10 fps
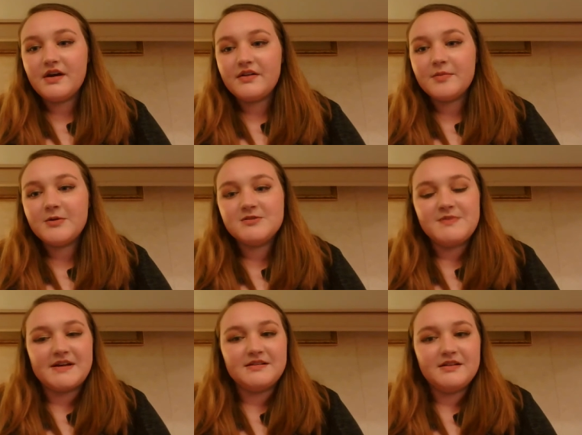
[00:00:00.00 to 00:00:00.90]
other
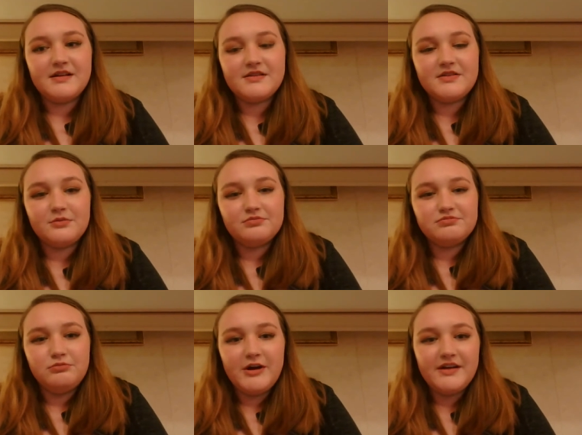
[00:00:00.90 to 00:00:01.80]
perspective, the
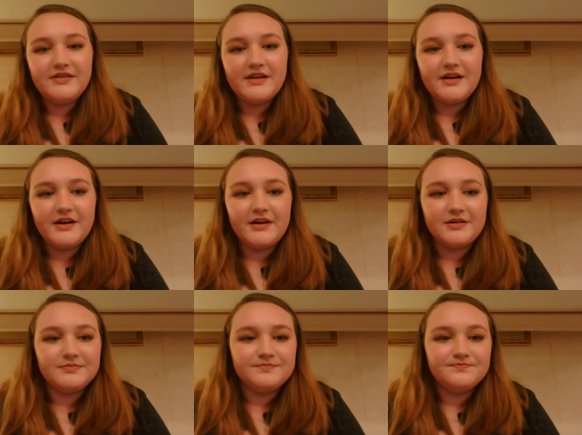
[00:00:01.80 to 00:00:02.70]
way that
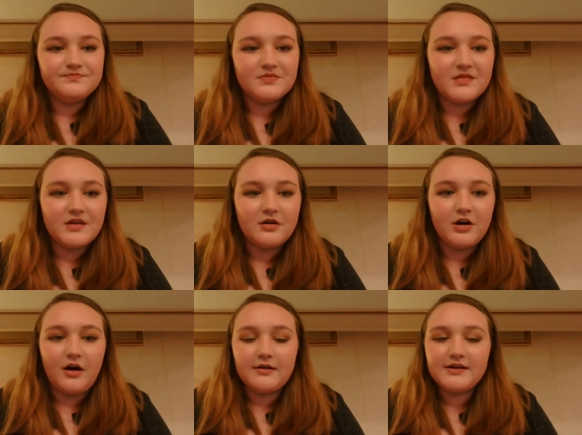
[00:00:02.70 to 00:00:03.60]
her
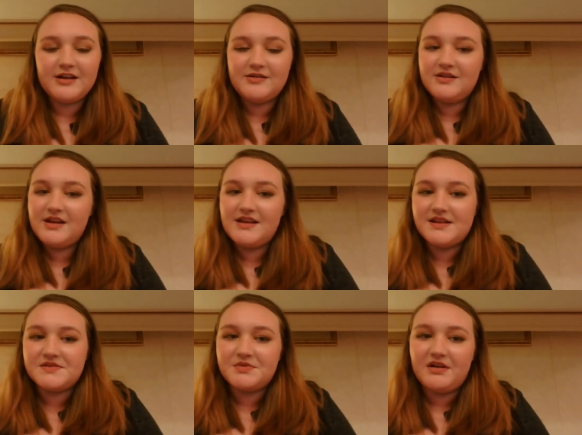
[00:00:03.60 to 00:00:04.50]
art
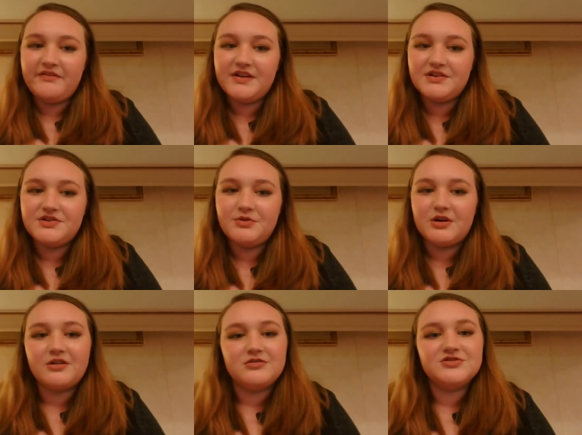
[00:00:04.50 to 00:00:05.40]
is relevant to
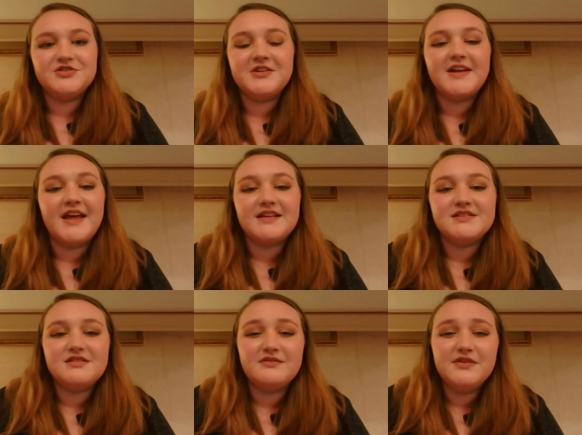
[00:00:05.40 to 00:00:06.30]
our culture today and
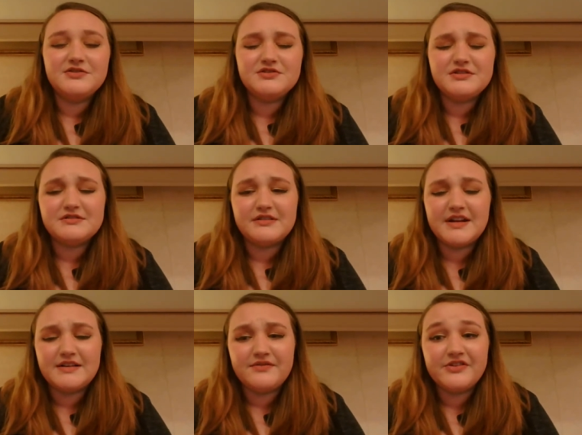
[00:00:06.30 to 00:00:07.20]
to the
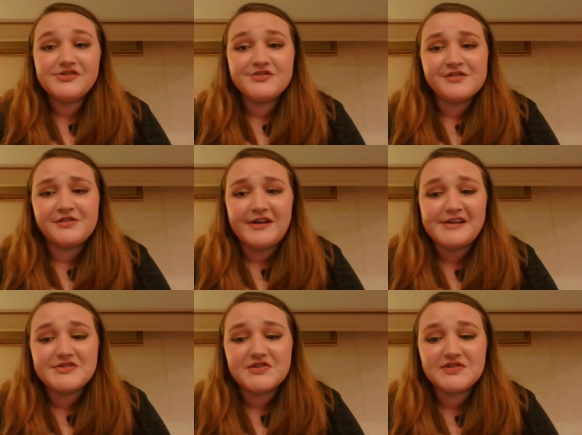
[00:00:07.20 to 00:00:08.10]
future
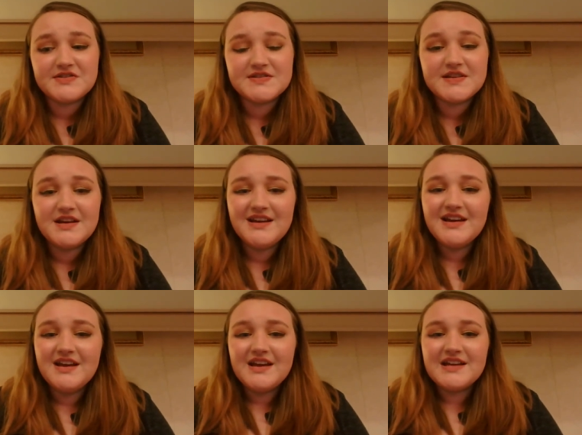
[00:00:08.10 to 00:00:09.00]
generations
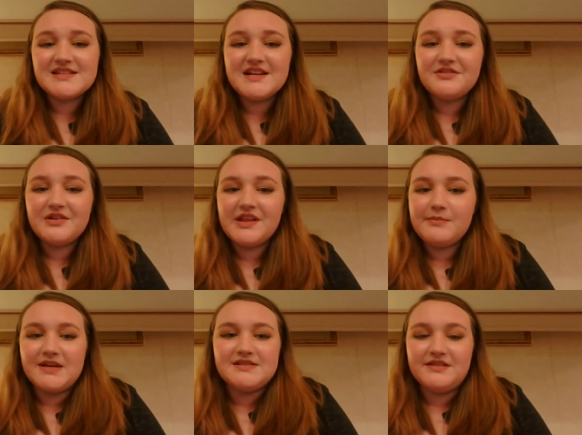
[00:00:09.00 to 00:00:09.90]
is that it really
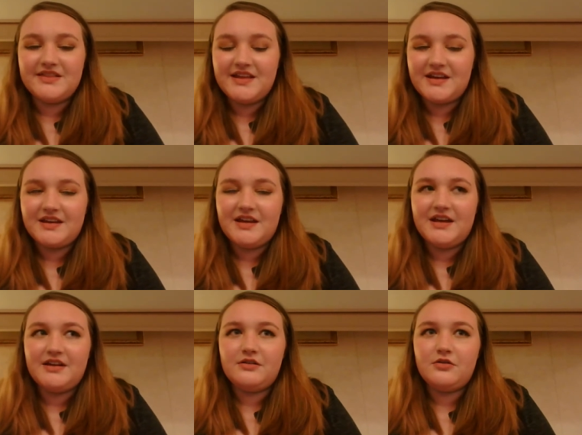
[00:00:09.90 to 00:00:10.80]
makes you think
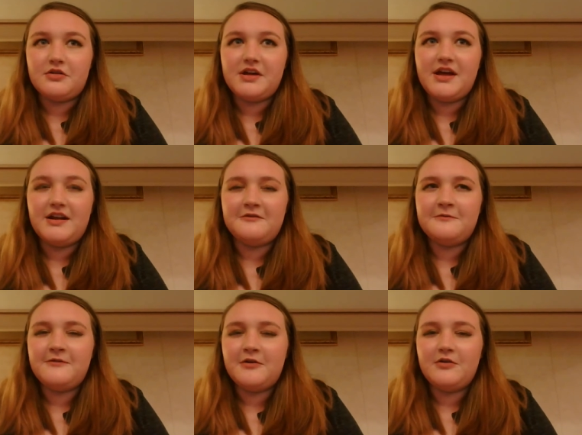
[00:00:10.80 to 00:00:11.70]
and look at
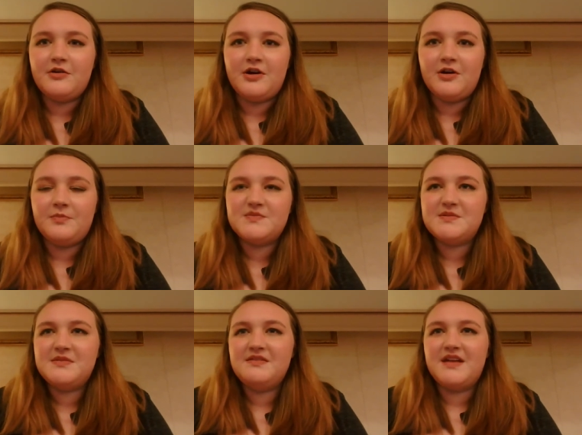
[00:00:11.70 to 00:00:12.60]

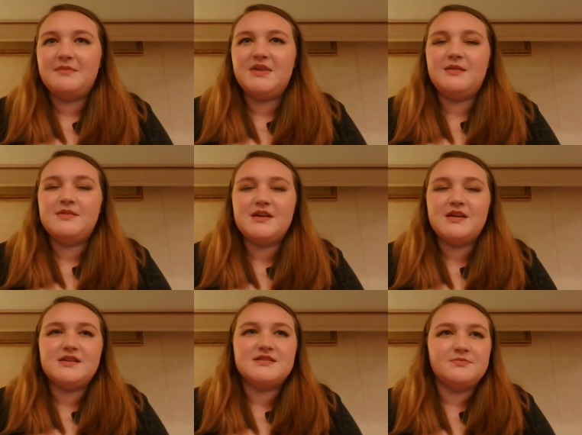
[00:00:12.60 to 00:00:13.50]
something that may
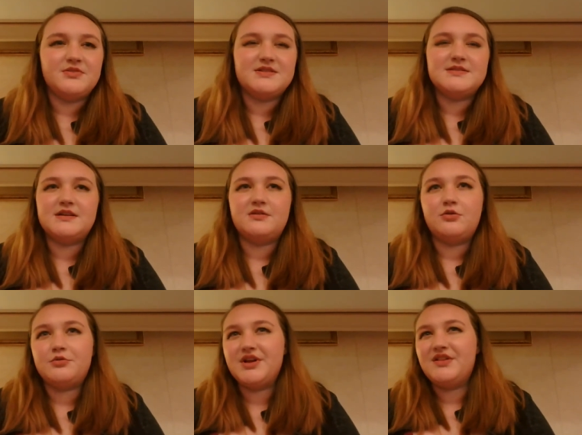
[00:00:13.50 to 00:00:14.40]
be simplistic
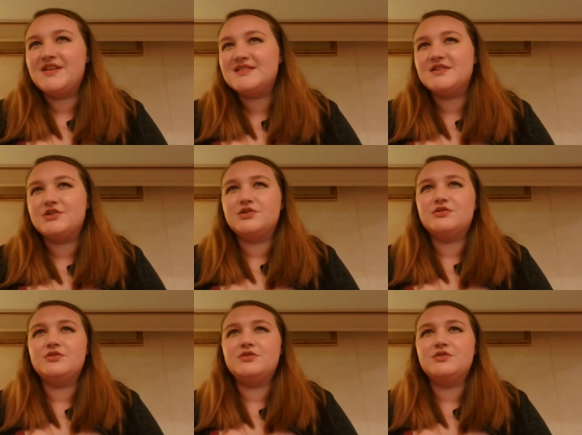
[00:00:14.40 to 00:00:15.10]
or realistic